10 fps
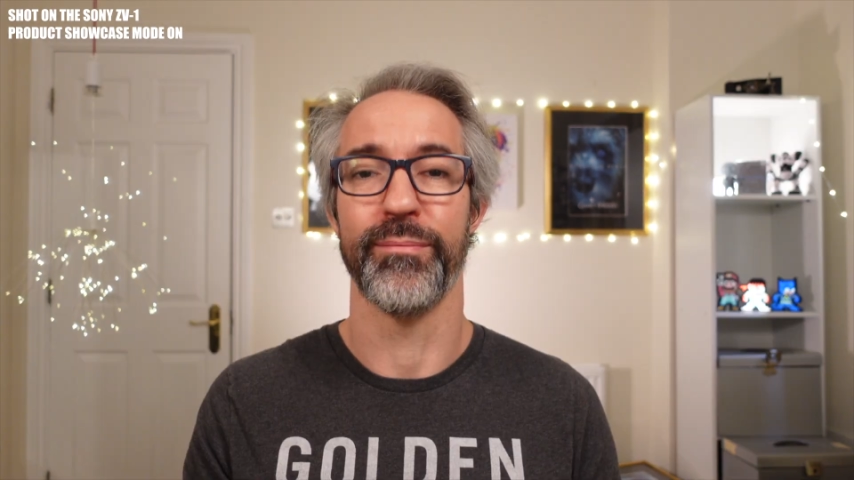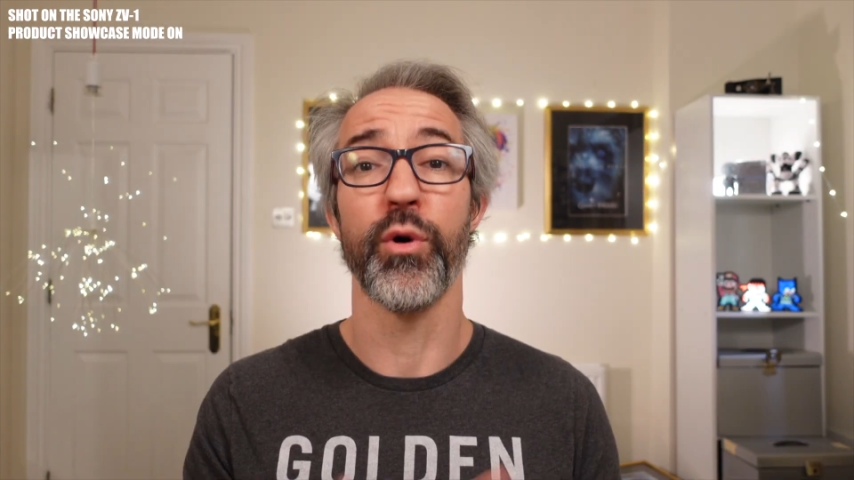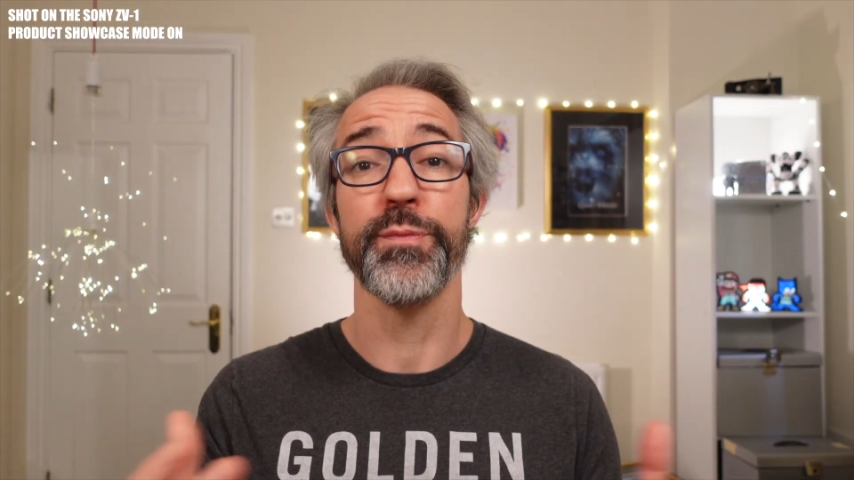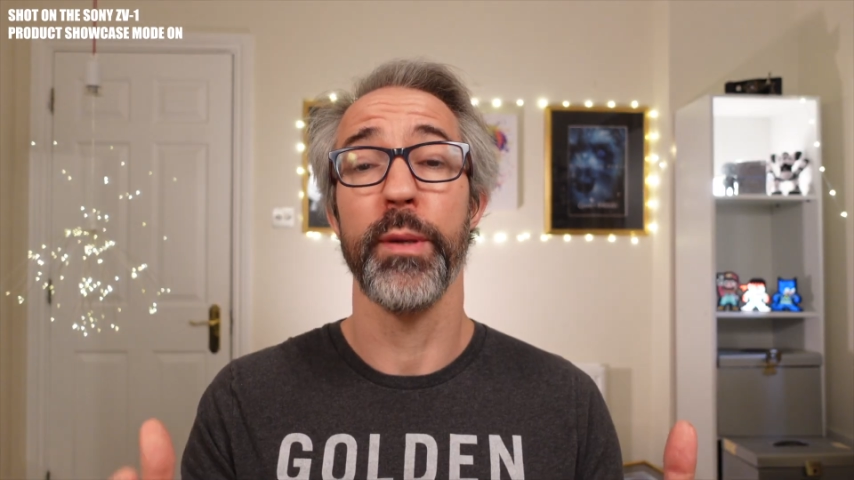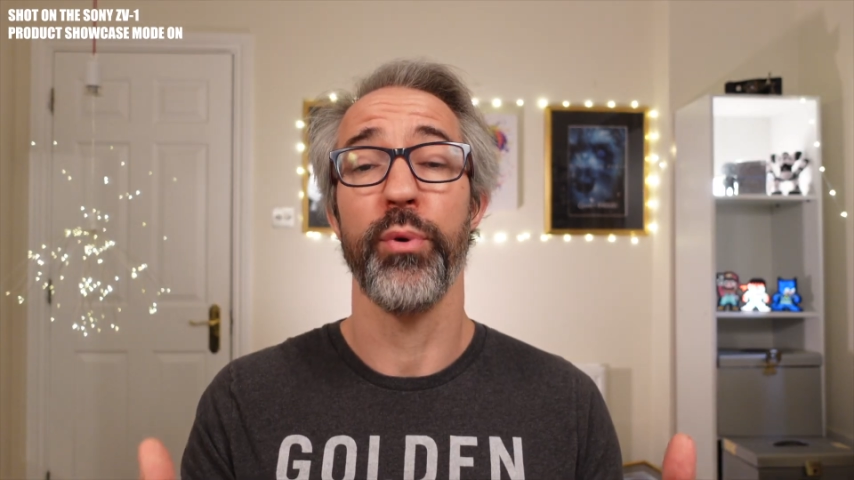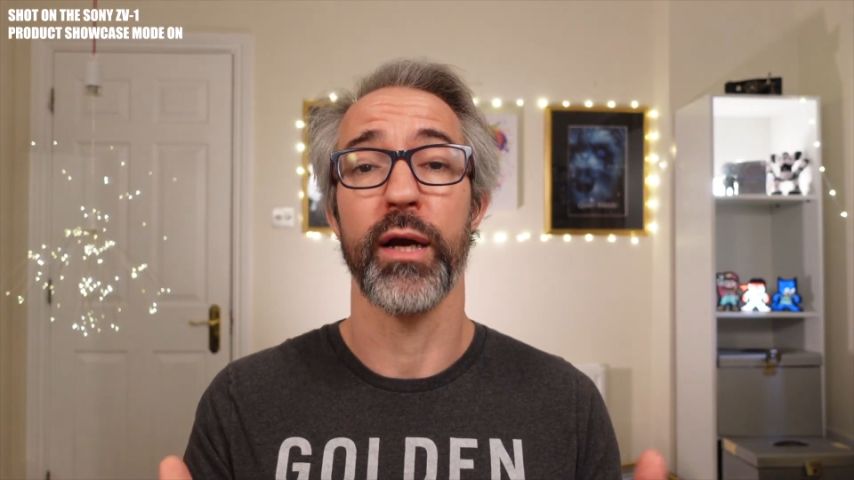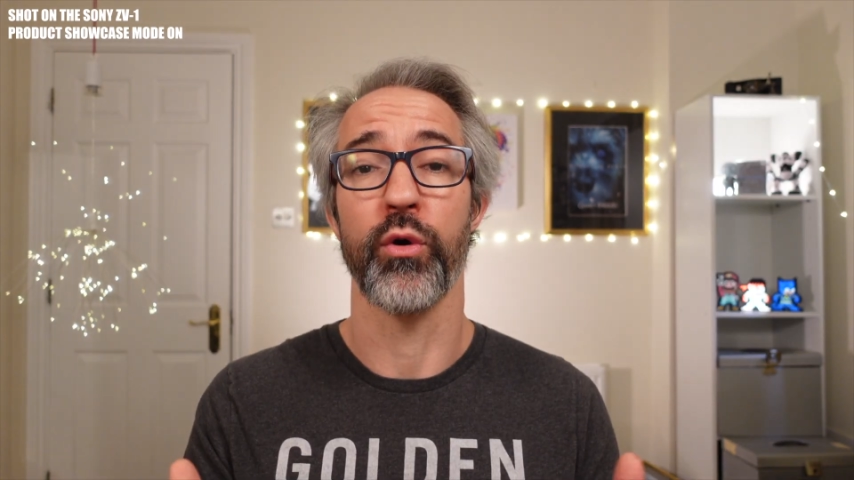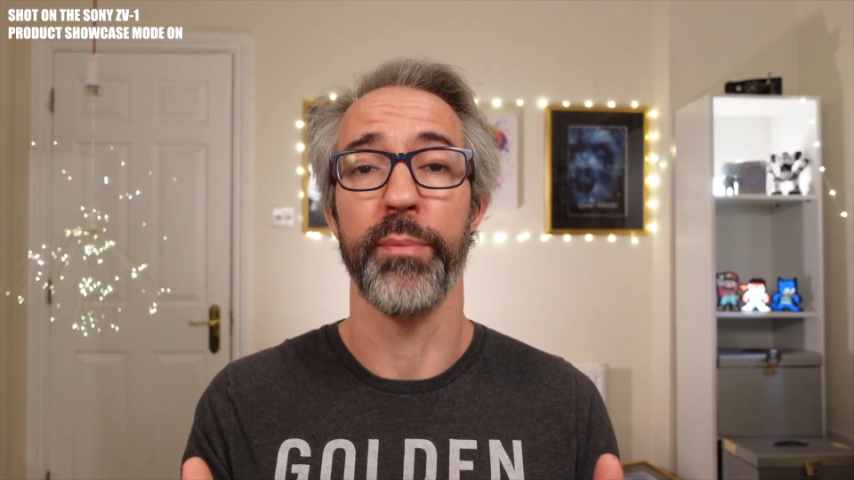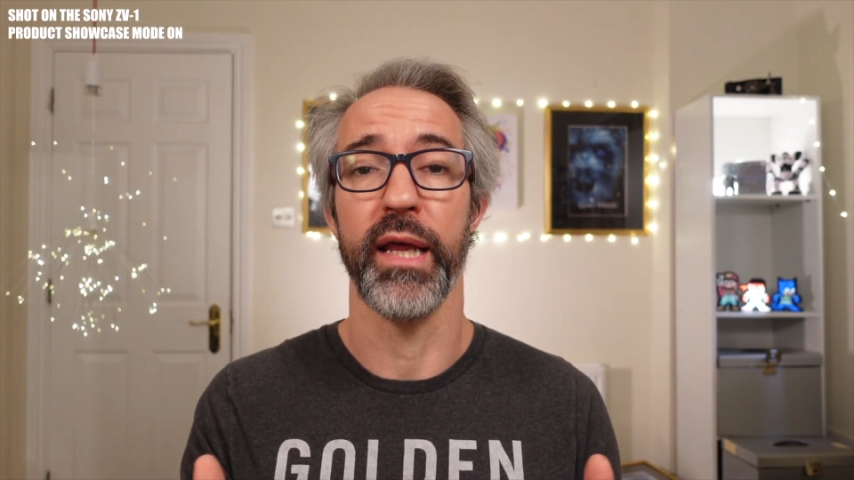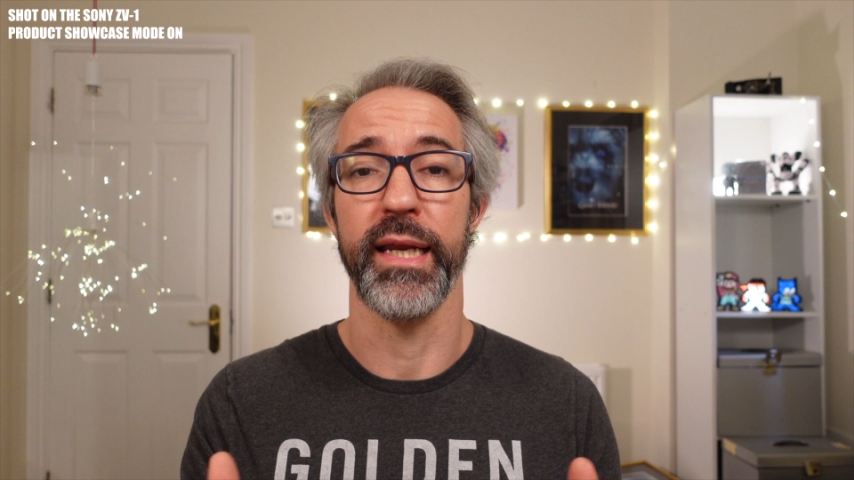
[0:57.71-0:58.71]
most people are
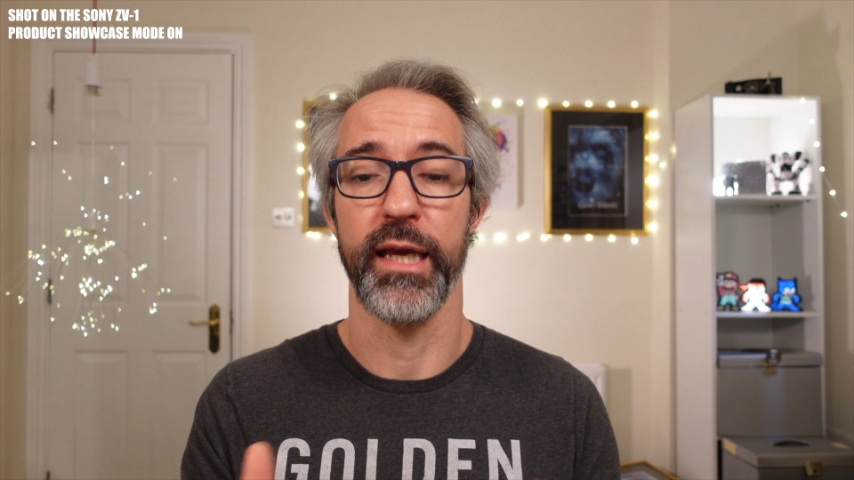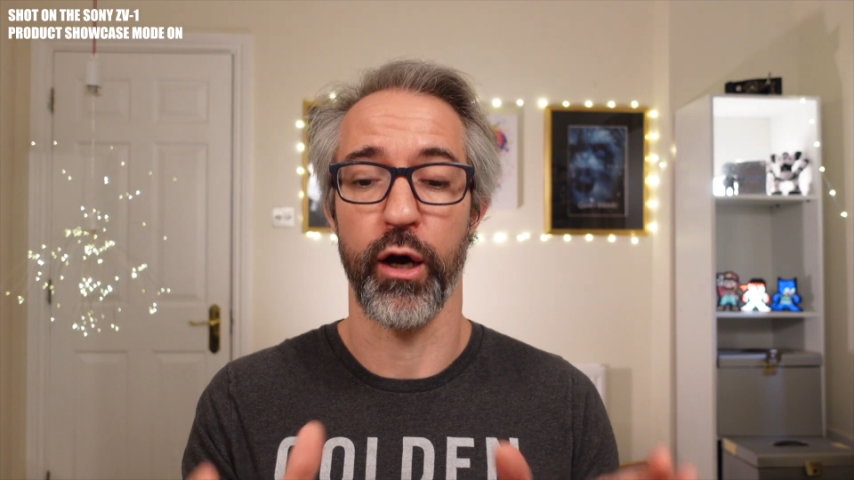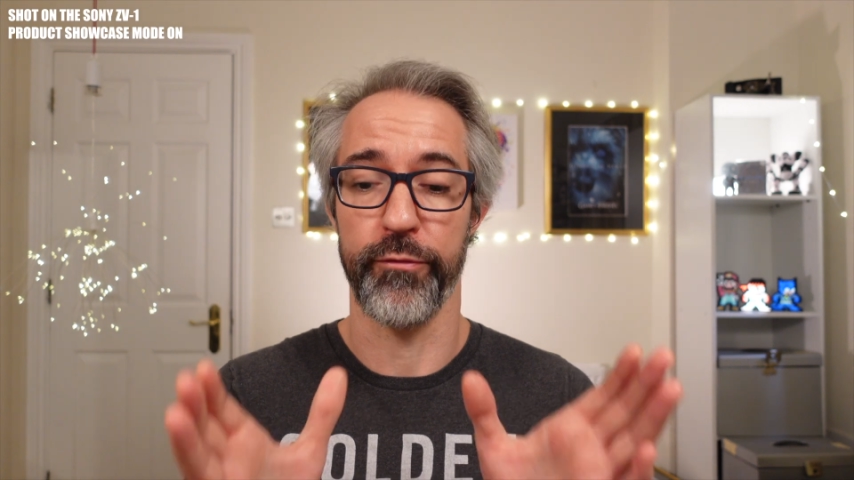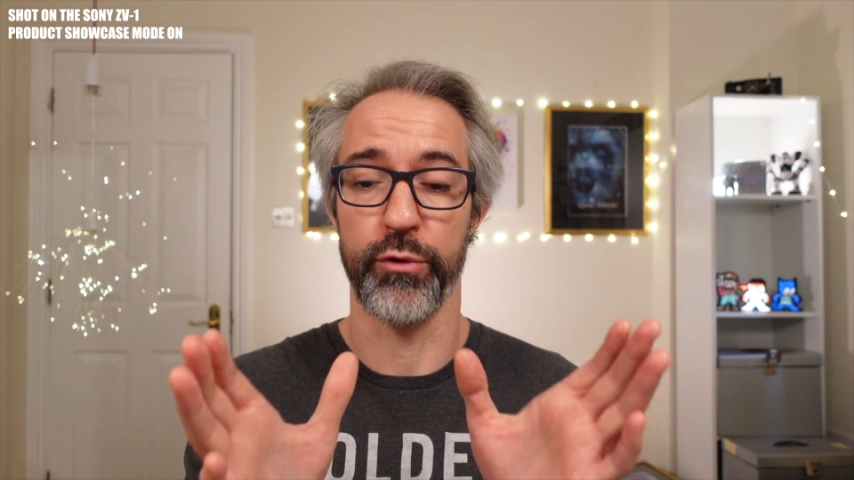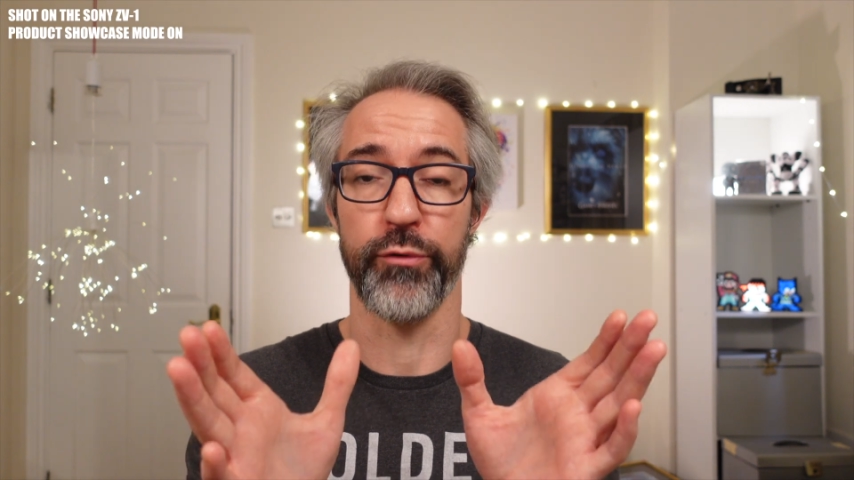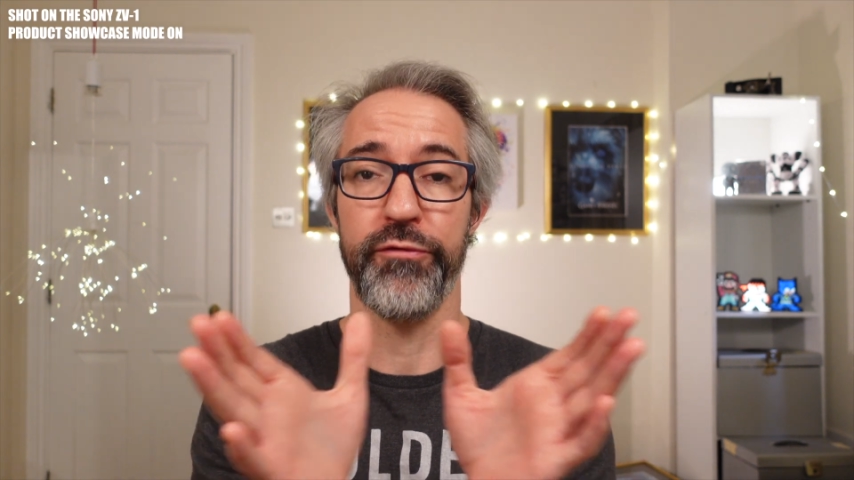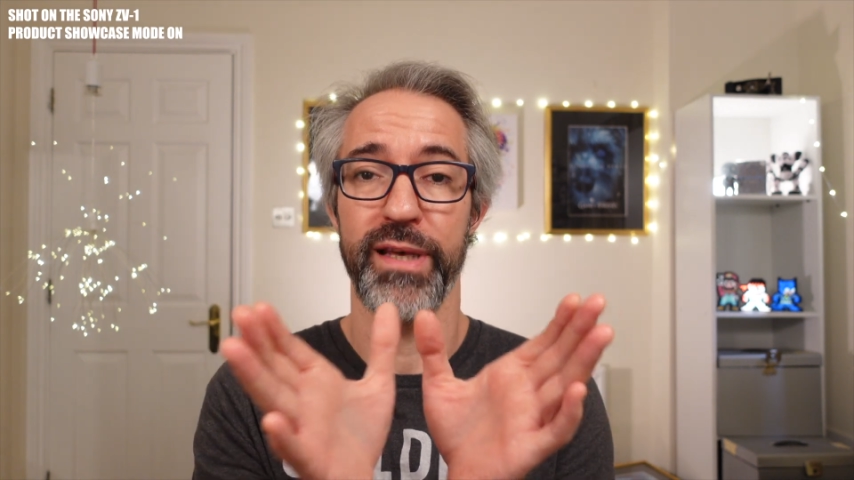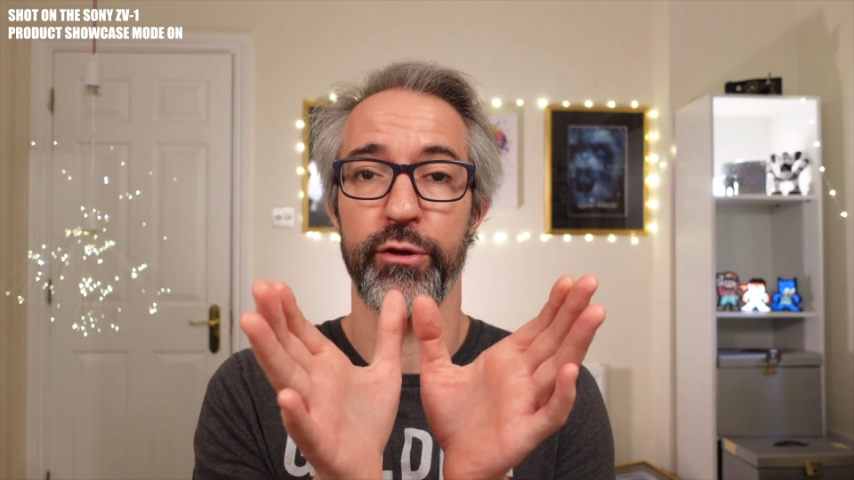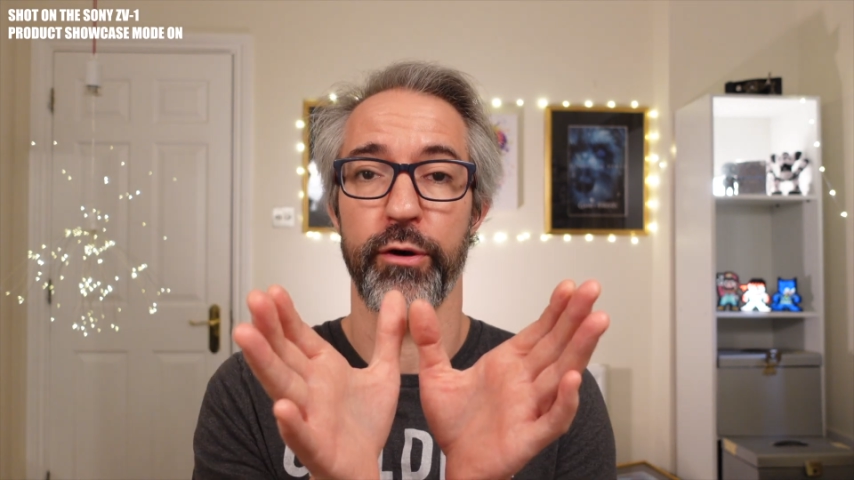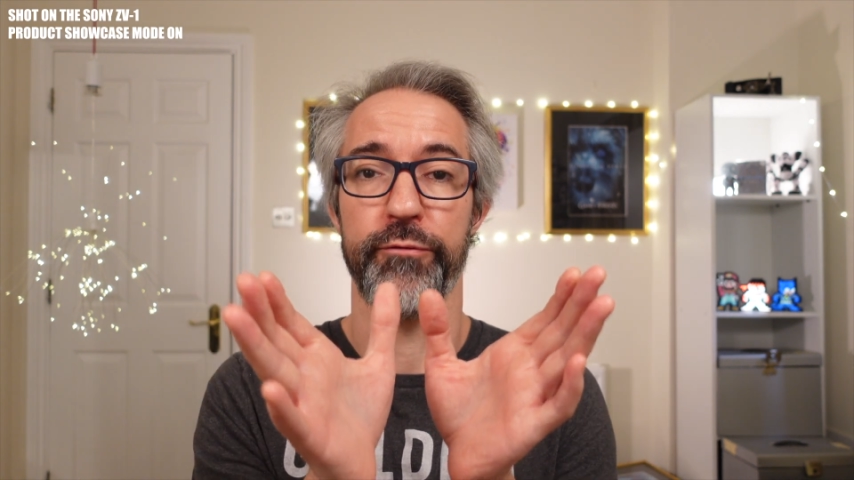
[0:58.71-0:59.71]
complaining of the
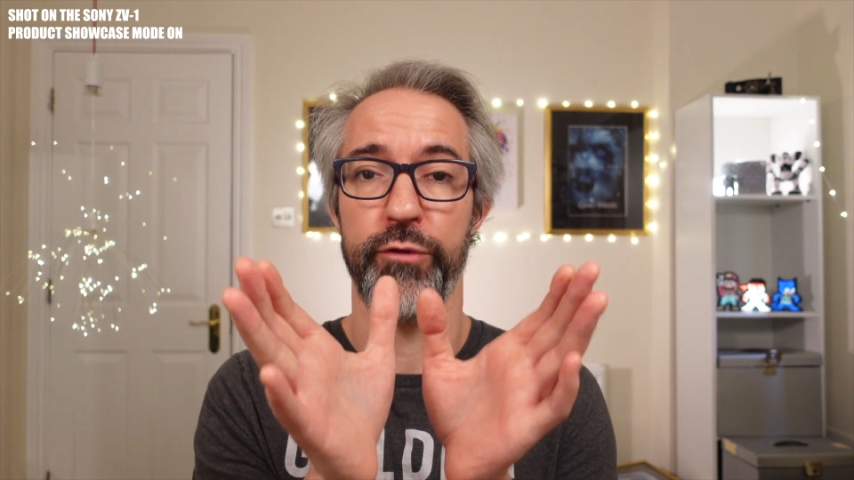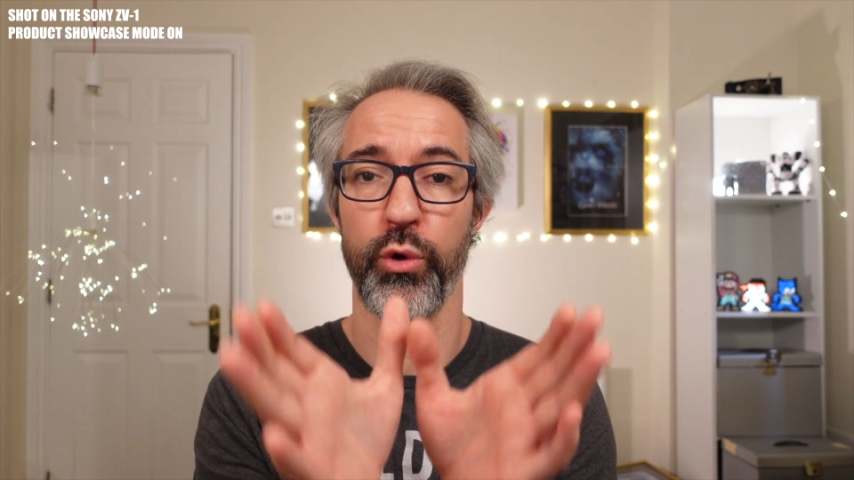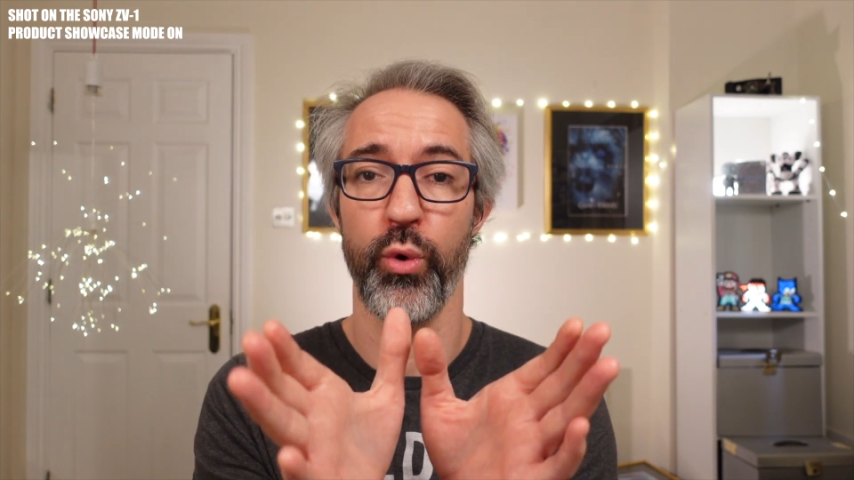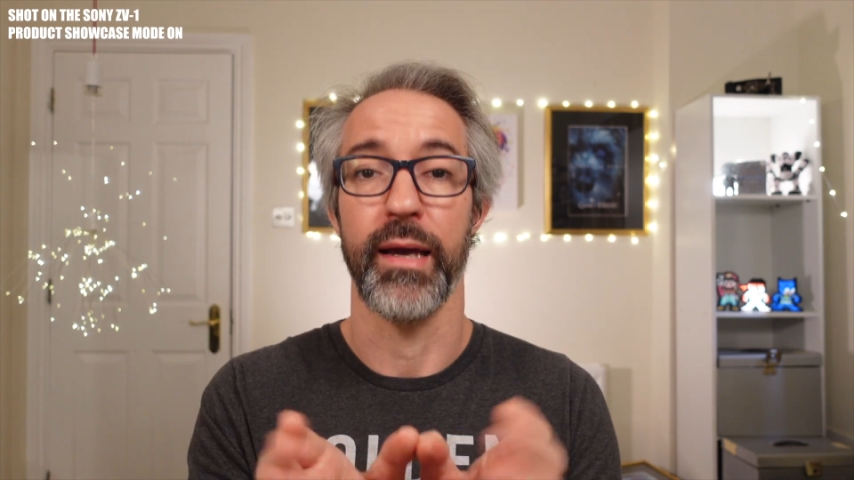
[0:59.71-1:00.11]
field of view,